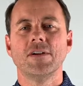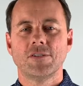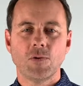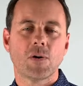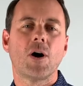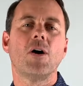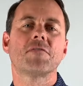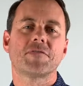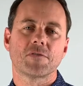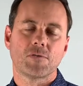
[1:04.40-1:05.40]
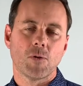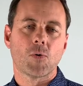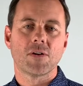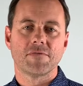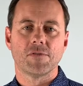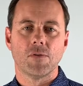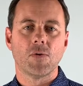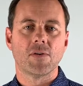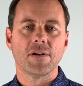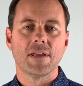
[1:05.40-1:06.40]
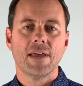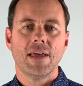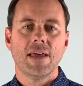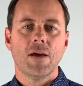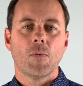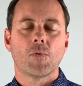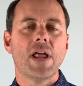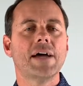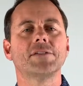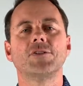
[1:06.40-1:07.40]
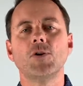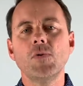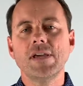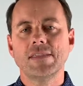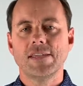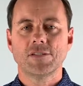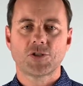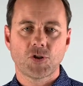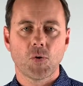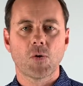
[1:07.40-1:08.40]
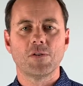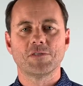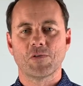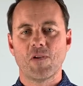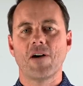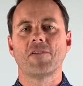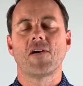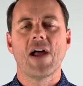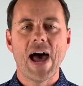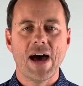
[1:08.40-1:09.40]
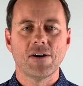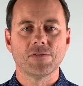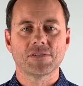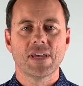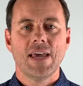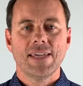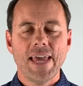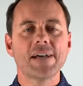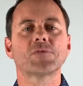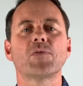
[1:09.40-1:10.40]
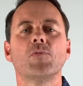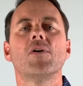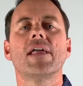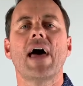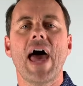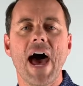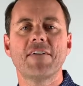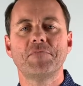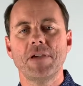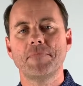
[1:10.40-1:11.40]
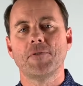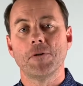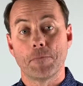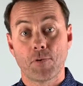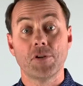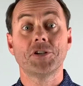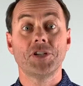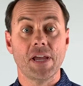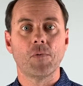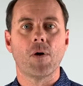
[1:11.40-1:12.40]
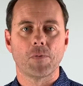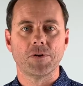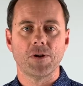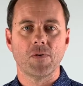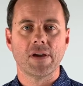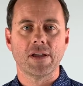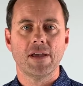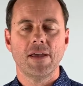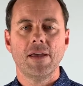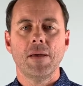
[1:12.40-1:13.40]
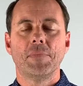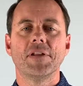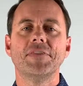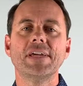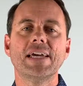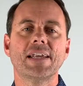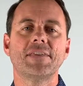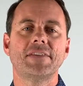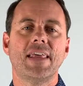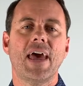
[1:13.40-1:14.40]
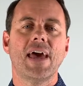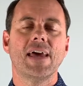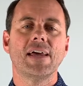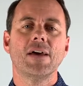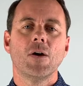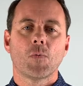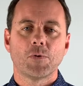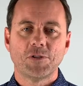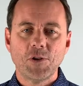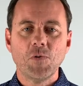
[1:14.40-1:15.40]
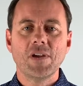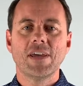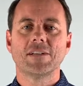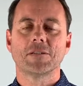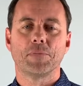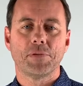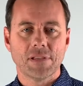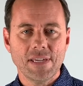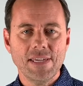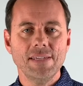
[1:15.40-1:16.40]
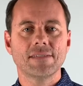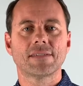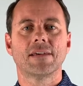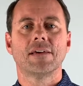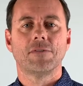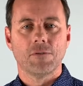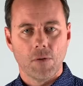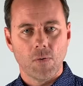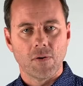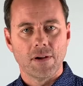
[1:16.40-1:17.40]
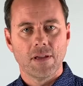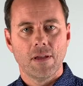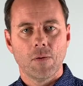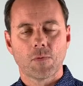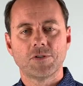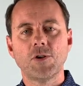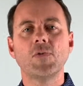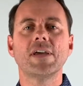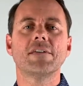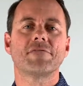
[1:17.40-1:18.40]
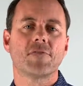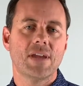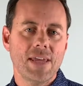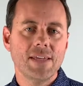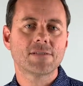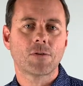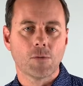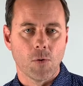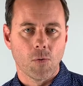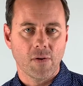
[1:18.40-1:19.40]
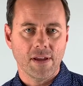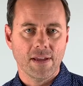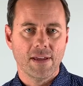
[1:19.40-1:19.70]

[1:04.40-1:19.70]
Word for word: do it all for the glory of the Lord. We're not doing these chores around our house. Yes, we want to have people appreciate what we're doing. But at the end of the day, we're doing it to please the Lord. We're doing it for His glory.